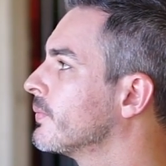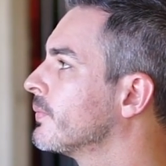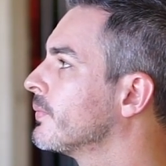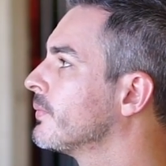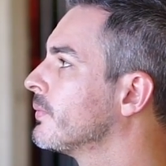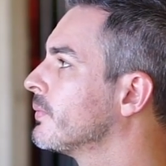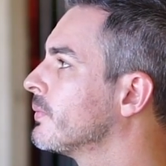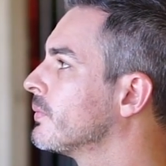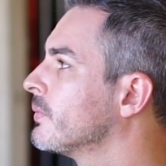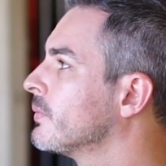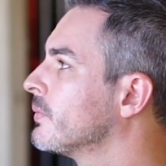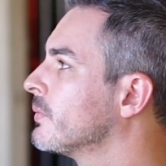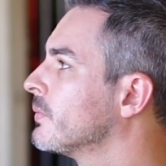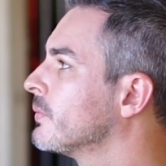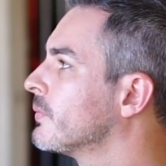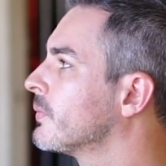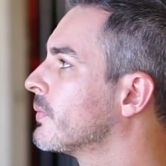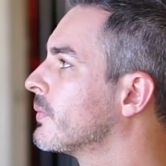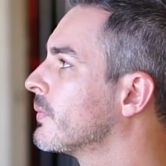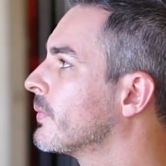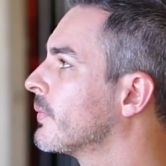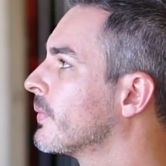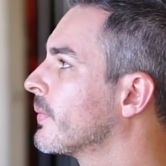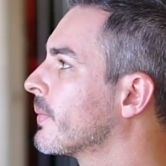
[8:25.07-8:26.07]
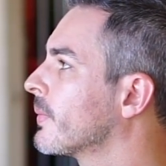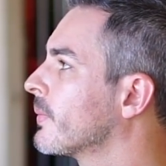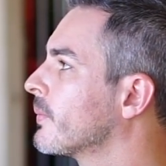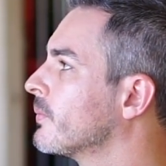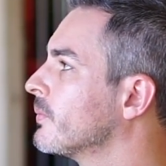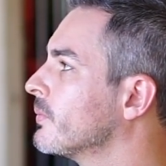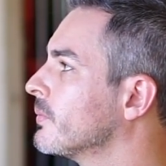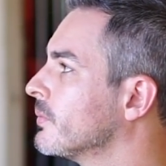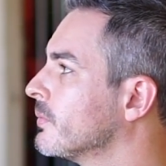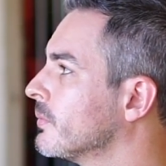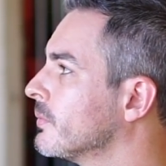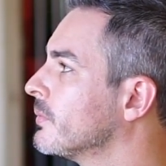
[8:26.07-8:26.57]

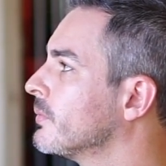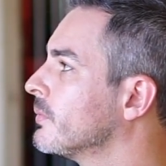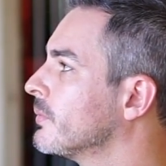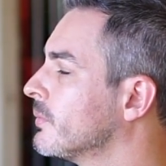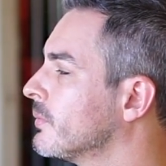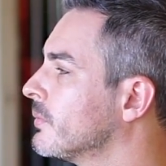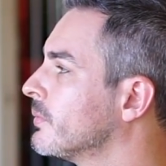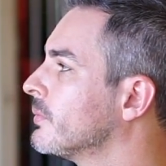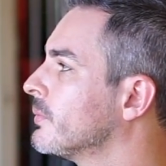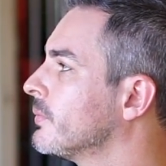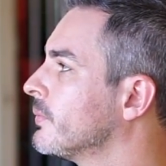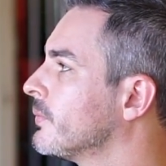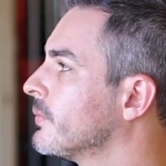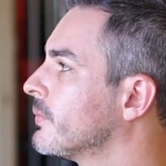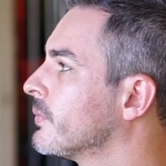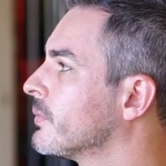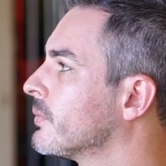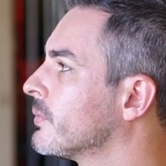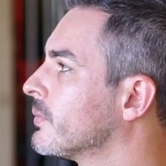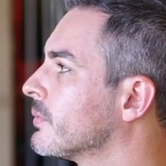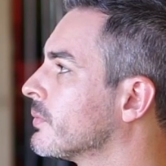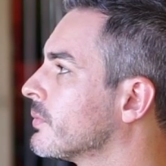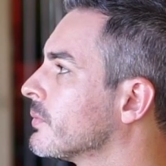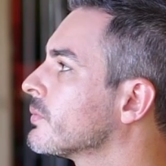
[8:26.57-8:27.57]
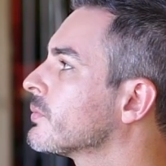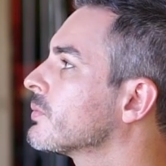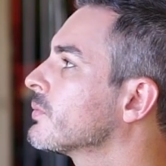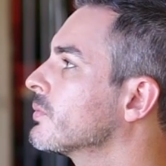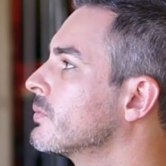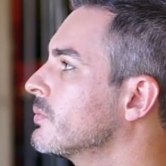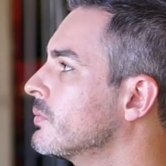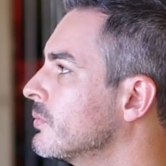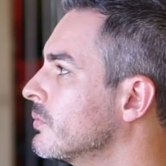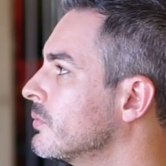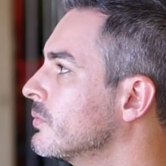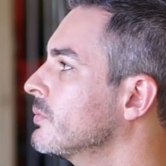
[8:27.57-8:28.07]

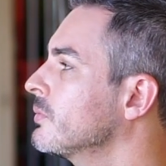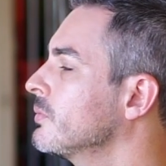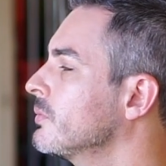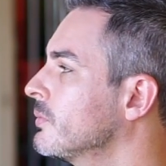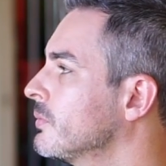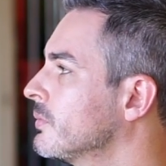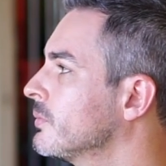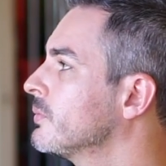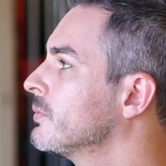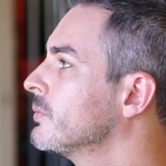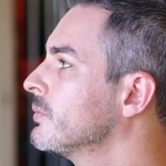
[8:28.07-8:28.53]
(not speaking)